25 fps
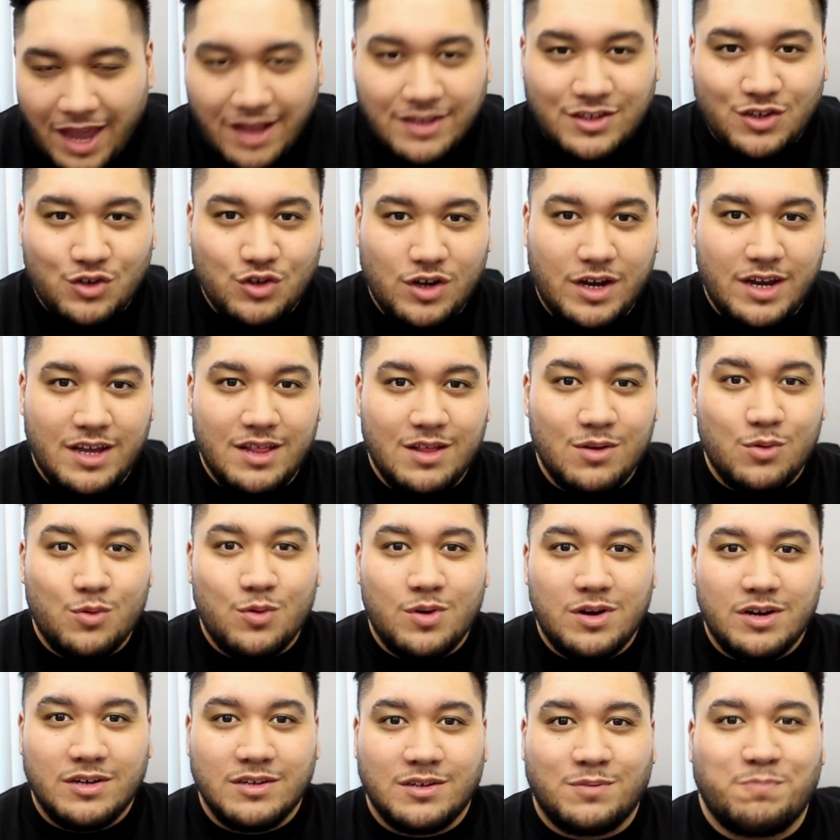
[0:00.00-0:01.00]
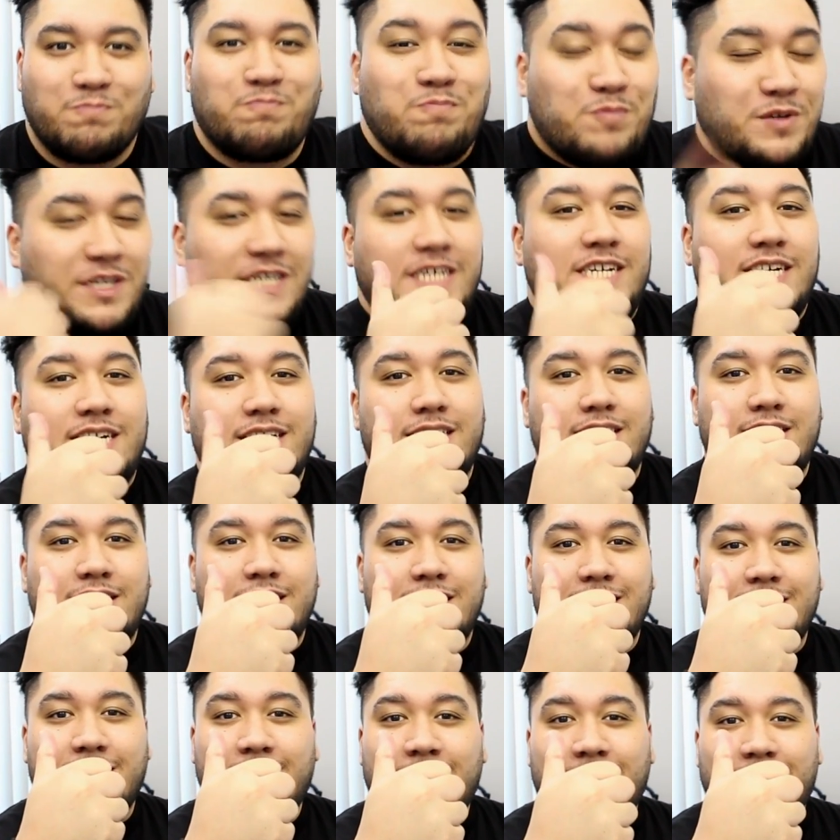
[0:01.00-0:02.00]
That trailer was
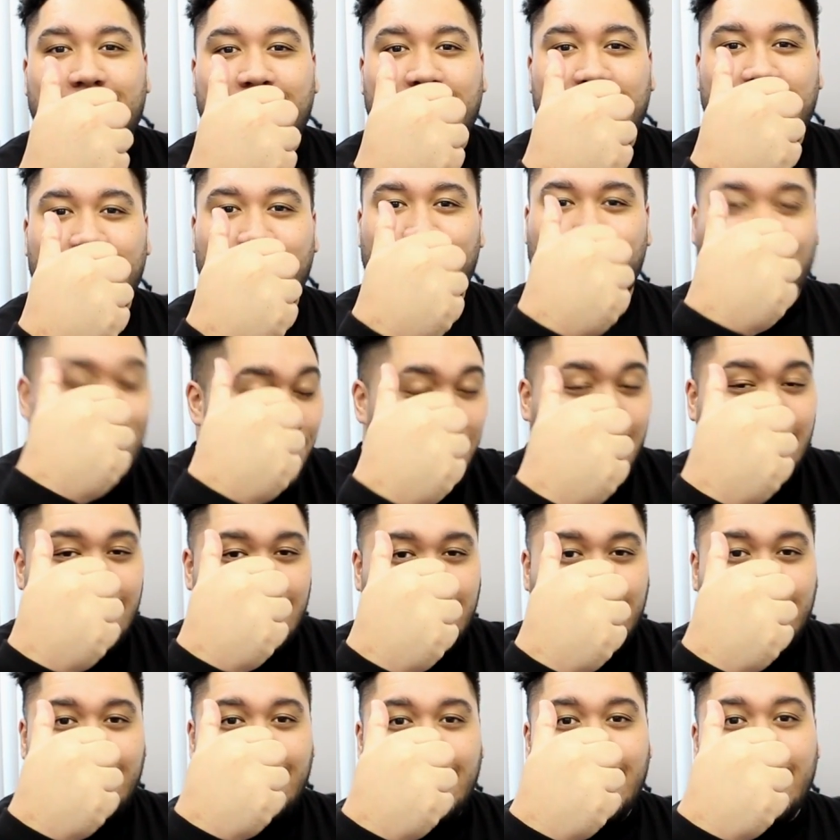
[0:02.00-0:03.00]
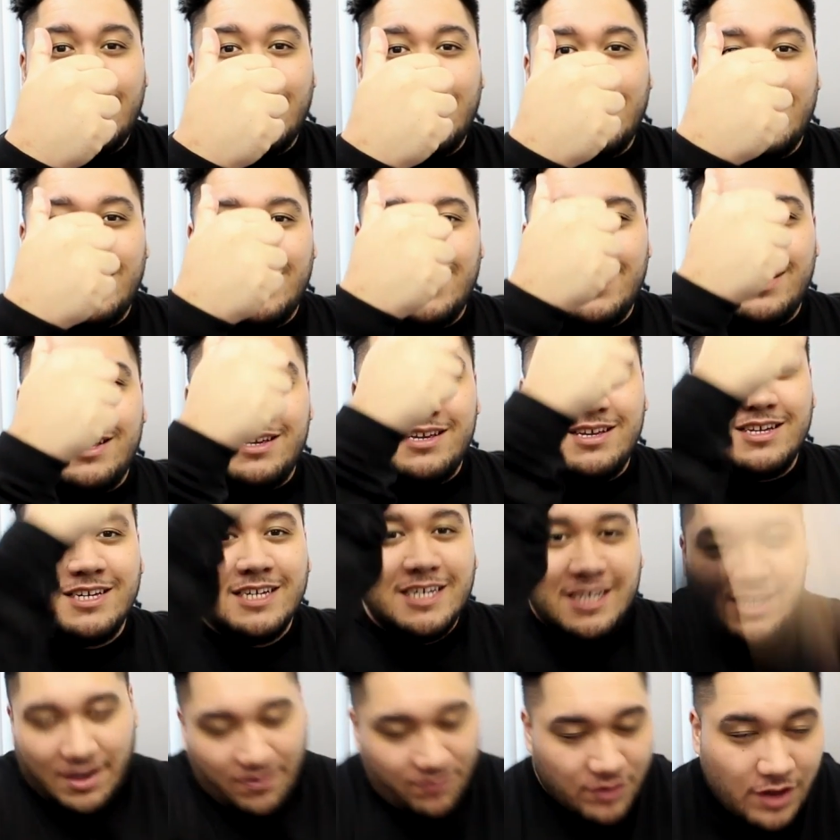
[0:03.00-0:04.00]
uh, pie.
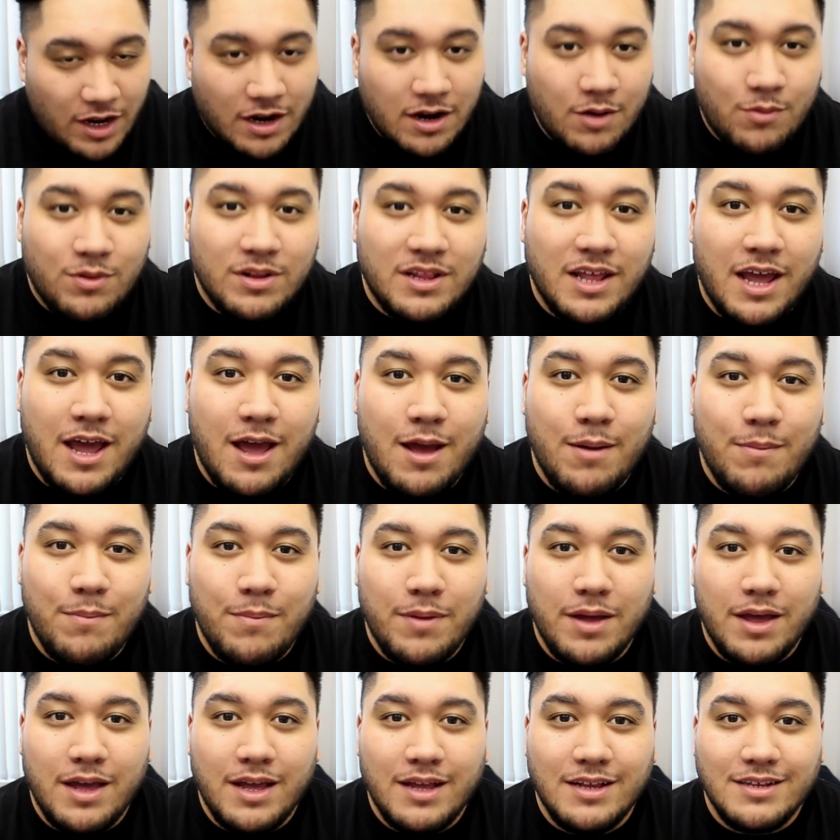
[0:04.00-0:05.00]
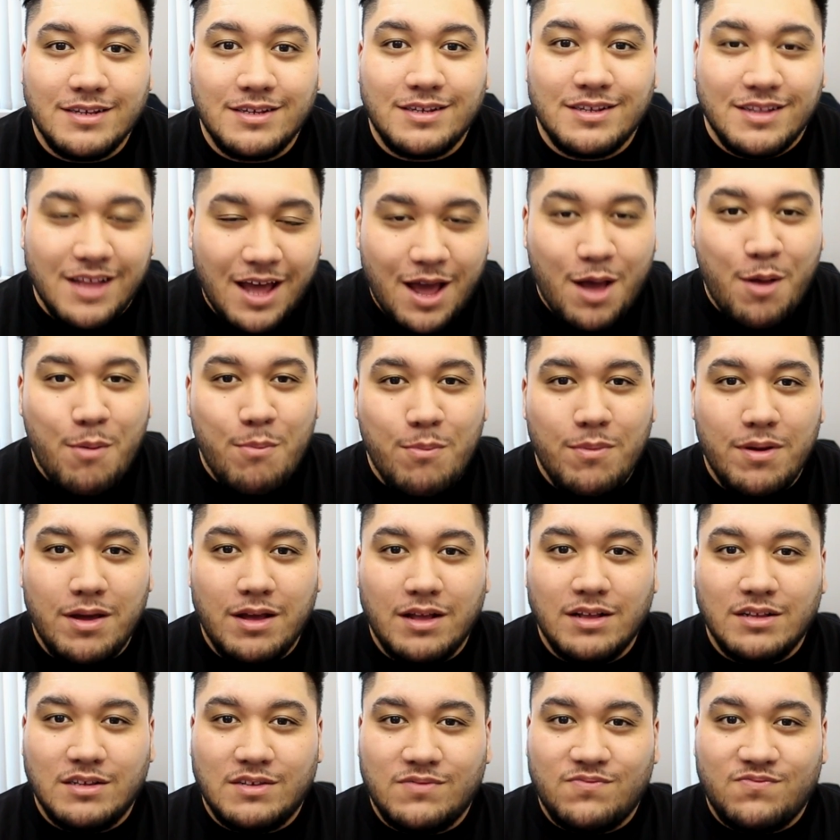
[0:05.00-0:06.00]
If you don't know what that means, that
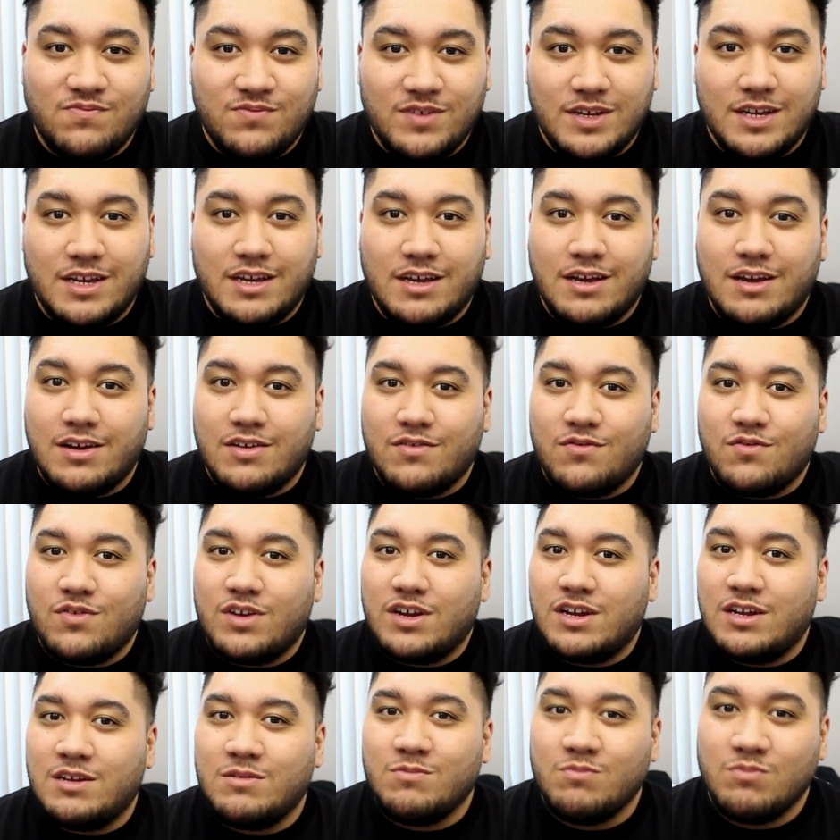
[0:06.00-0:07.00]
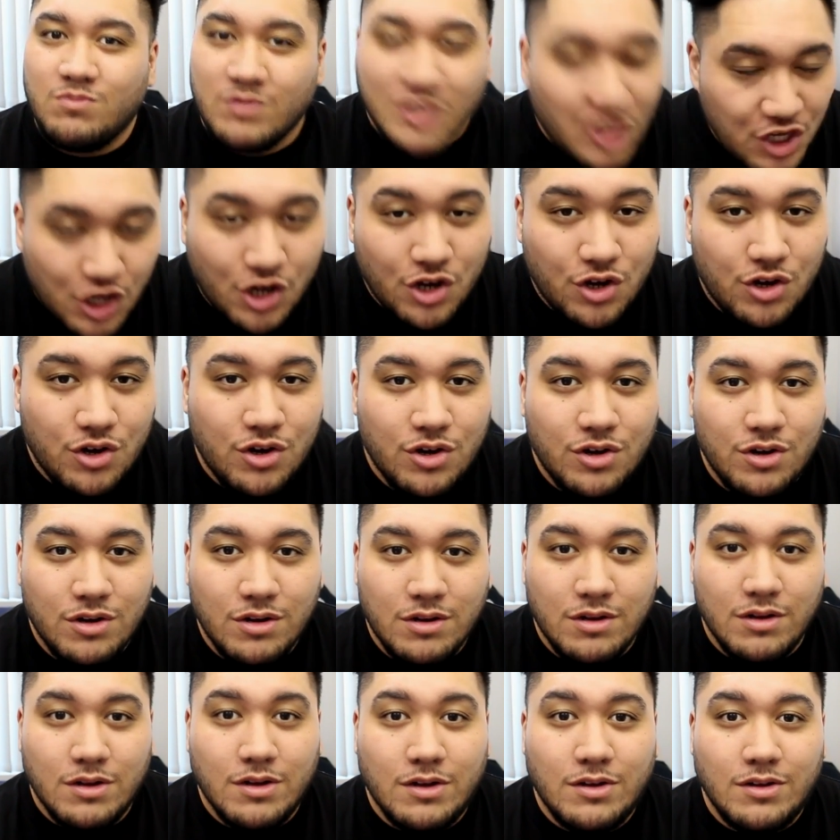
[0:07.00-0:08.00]
means very
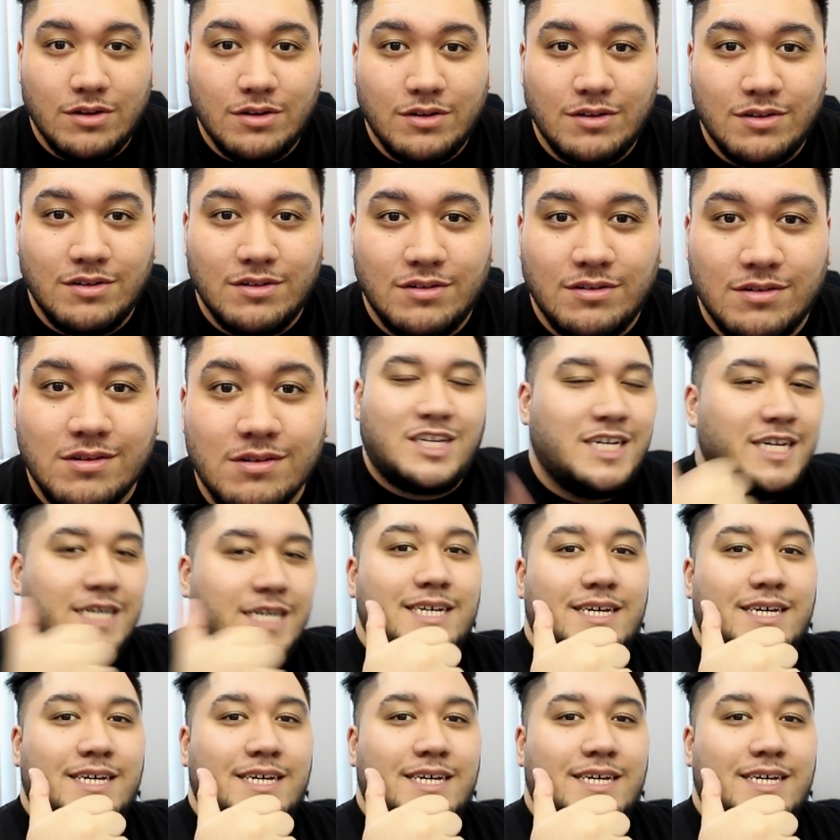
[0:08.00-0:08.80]
good.